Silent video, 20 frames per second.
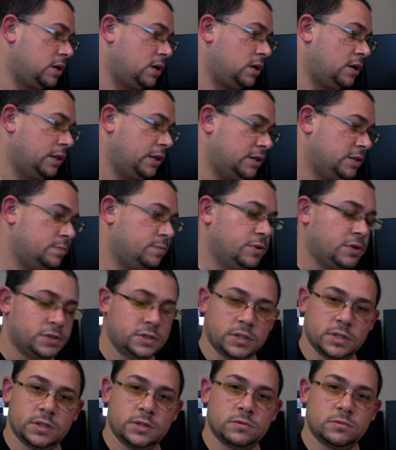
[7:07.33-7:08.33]
uh, that's
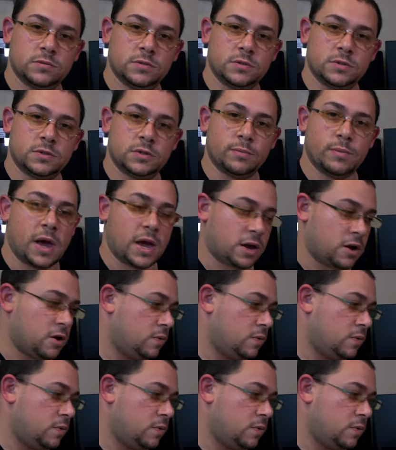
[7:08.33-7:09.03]
built in to Mac